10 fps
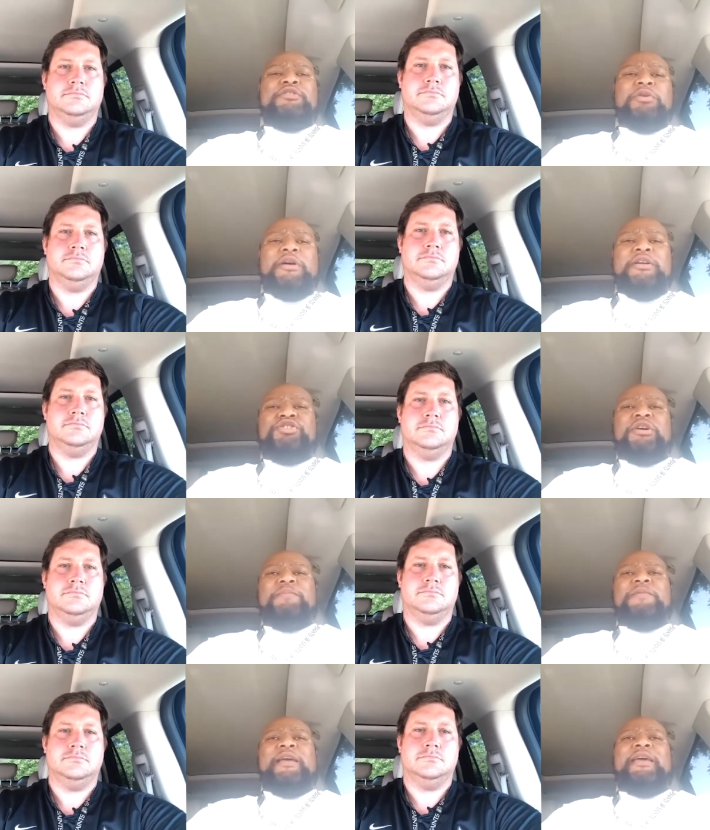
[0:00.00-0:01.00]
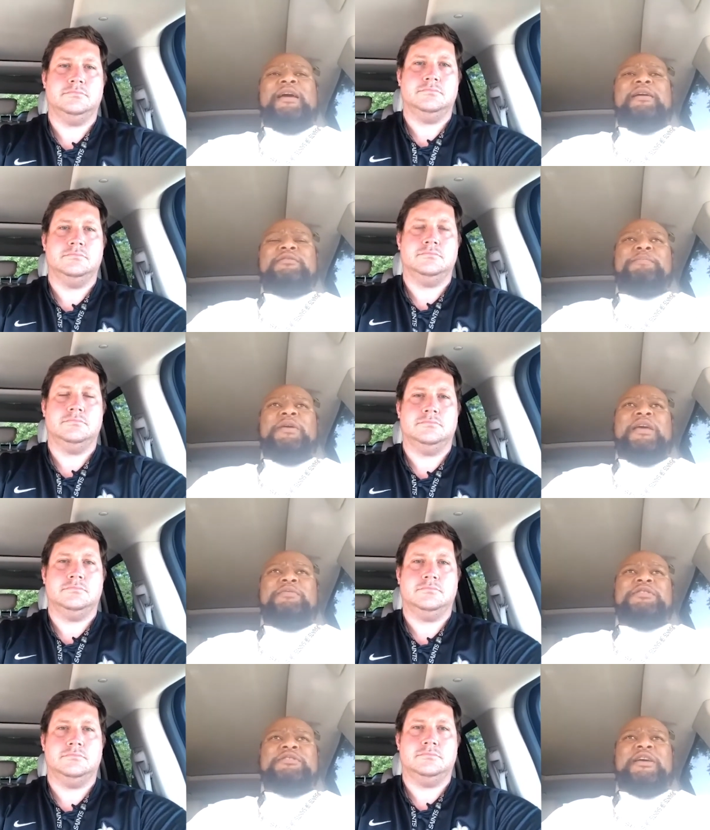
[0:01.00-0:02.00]
Speaker 1: trying to jump that count to be able
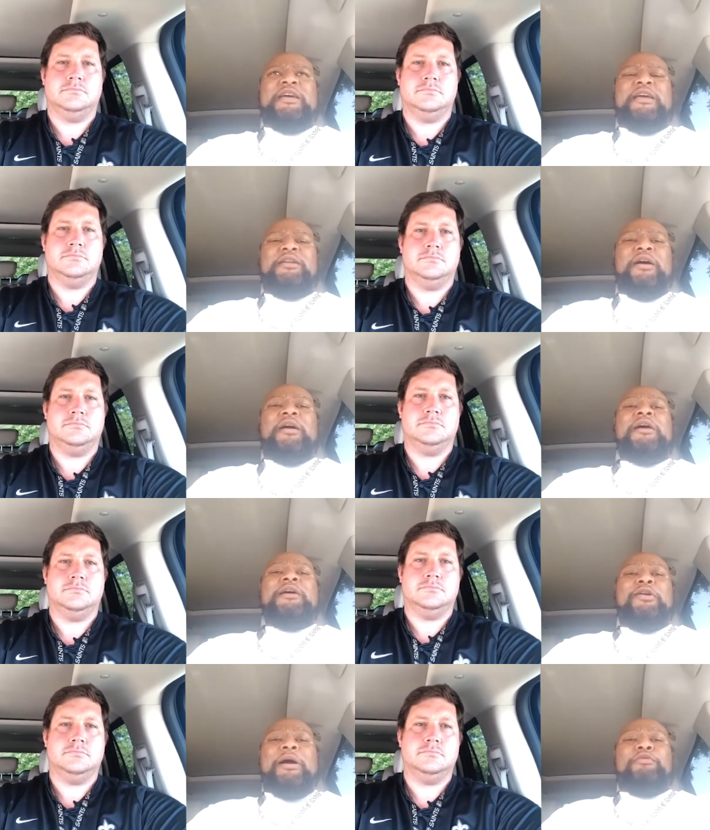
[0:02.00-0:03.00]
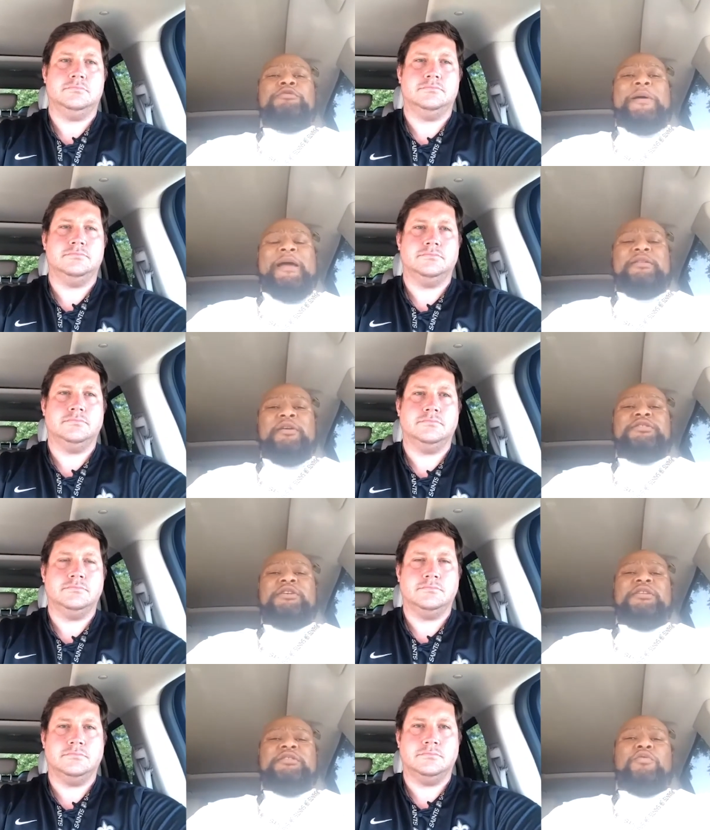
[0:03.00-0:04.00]
to say, hey, look, you know, I was back there to
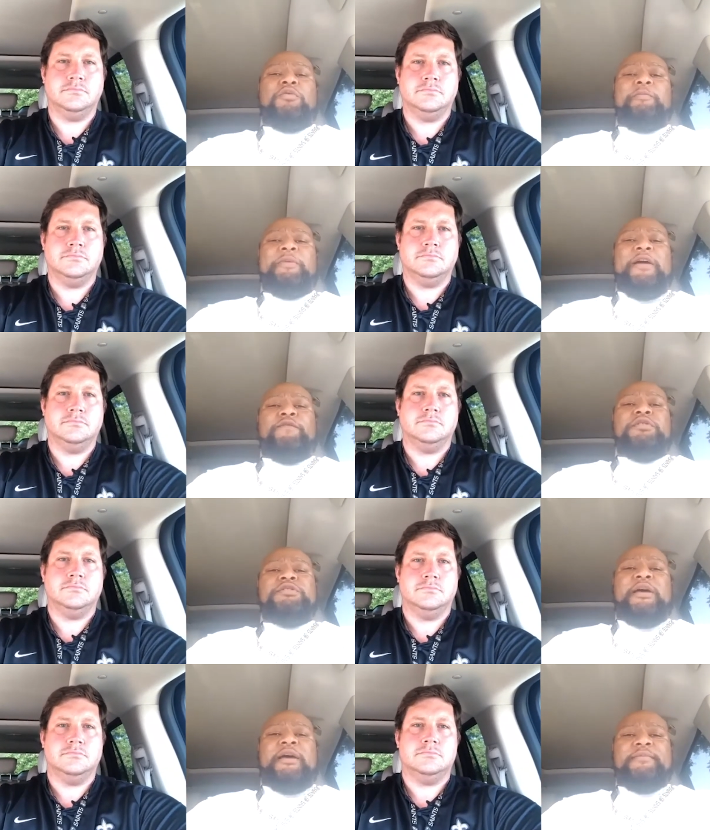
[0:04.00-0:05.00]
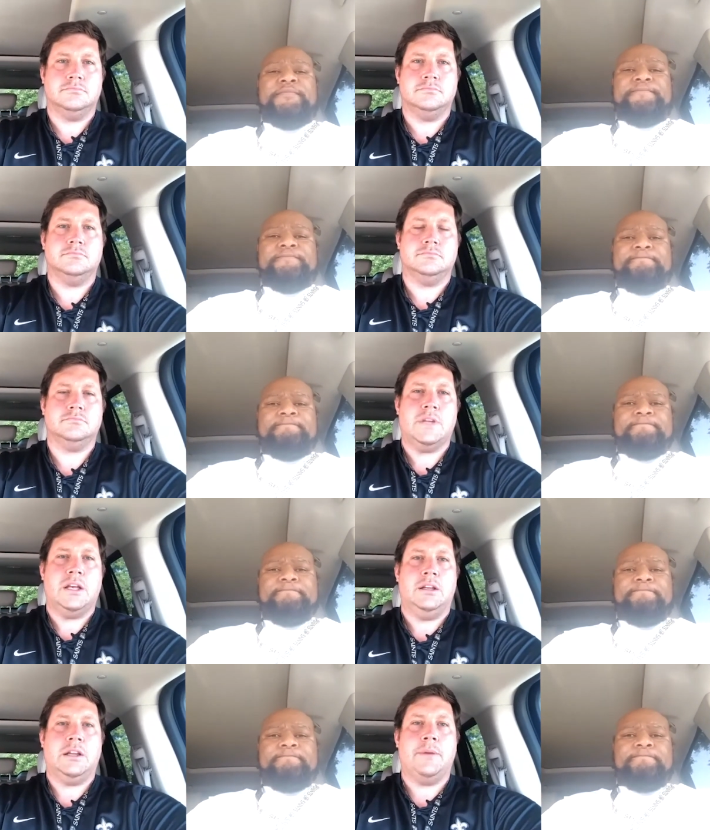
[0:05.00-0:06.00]
get the quarterback for a sack.
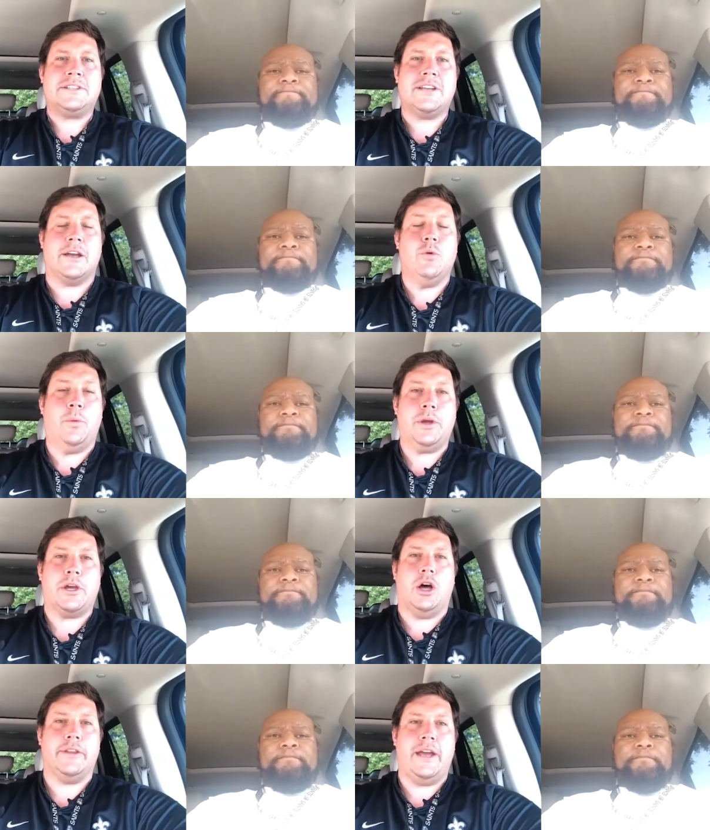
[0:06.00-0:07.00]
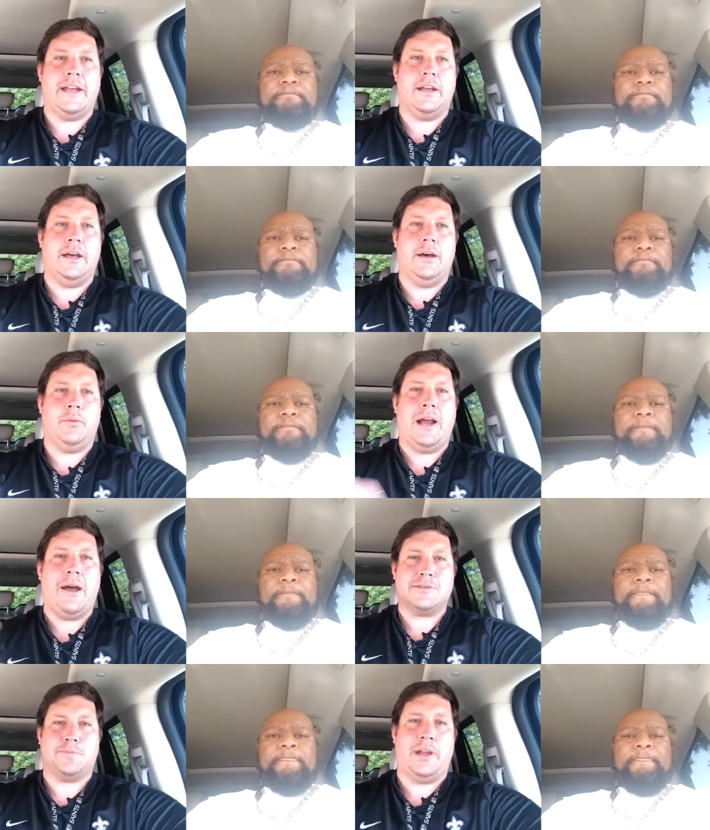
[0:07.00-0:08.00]
Speaker 2: Let me tell you what we called that uh, when
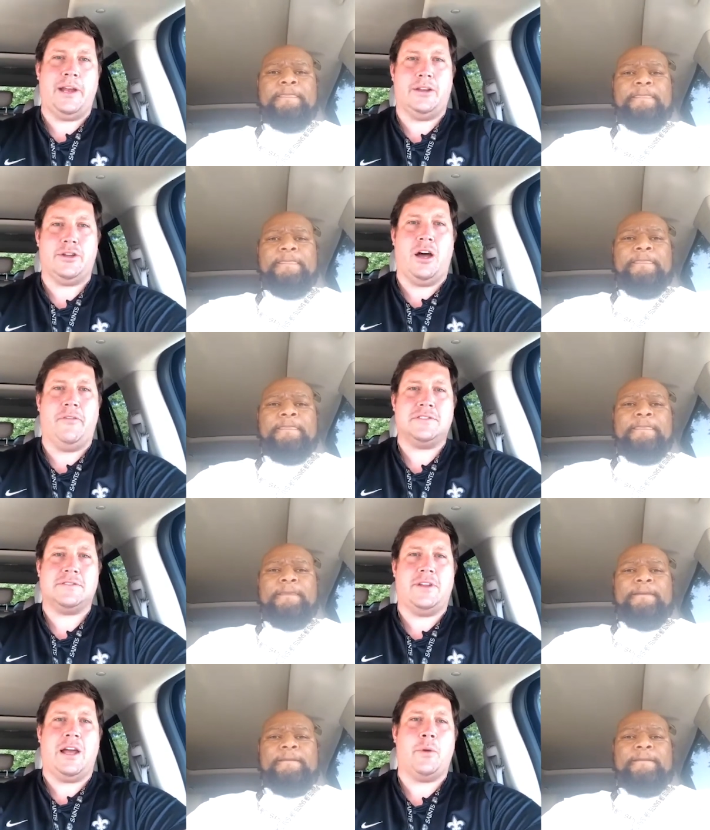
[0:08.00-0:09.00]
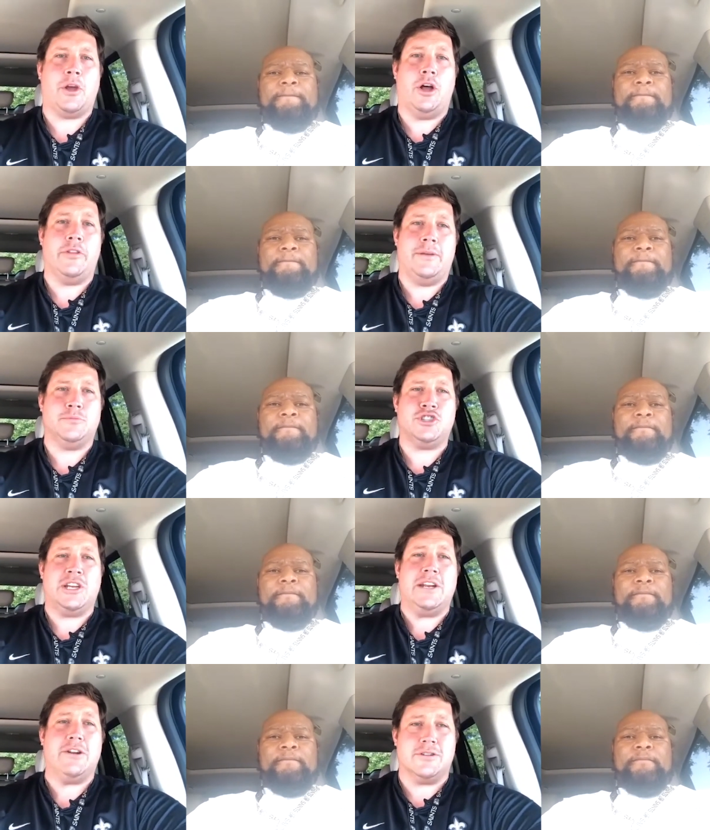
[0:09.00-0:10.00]
I was playing on the offensive line. We called them
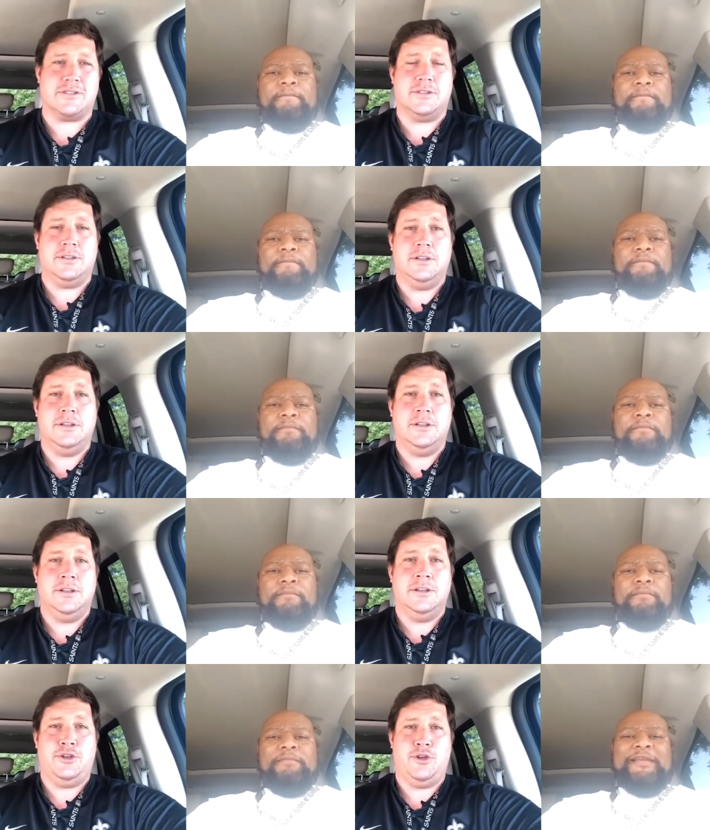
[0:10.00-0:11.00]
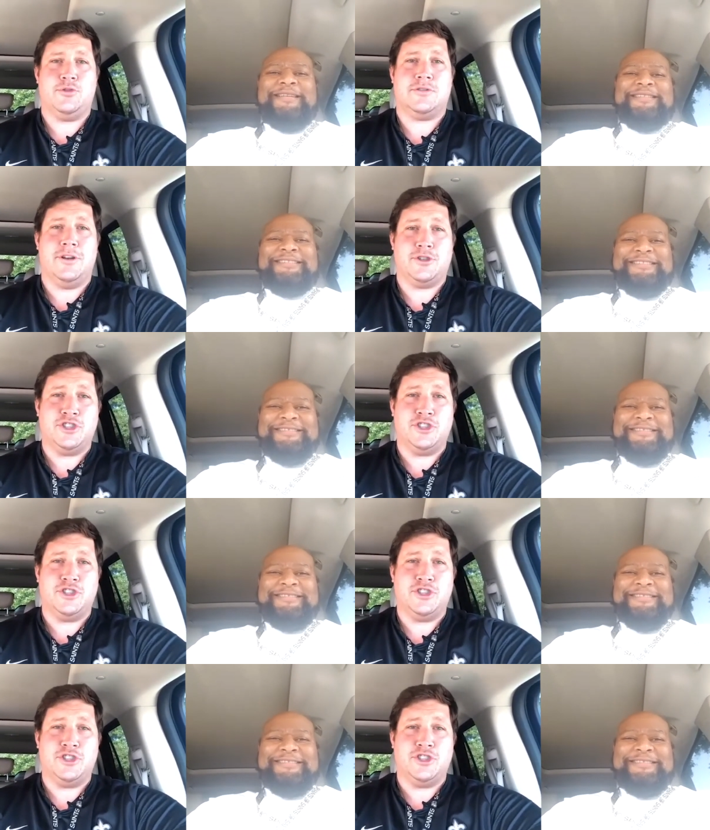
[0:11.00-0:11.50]
cheaters. Dudes, they're